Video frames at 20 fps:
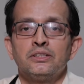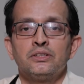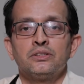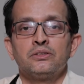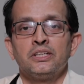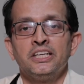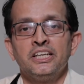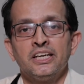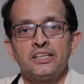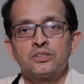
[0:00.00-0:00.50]

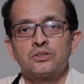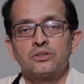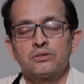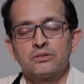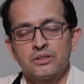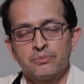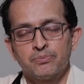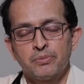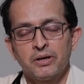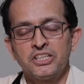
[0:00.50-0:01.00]

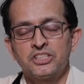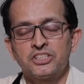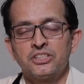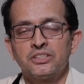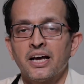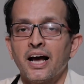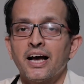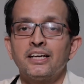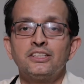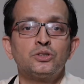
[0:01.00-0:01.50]
The patient
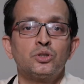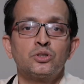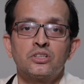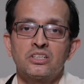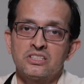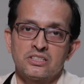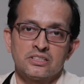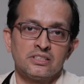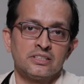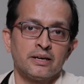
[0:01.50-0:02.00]
has to
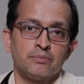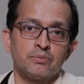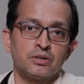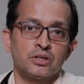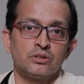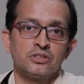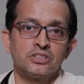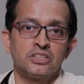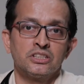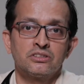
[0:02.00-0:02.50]
consult
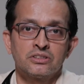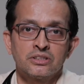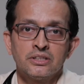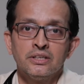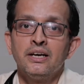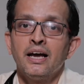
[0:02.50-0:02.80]
hepatologist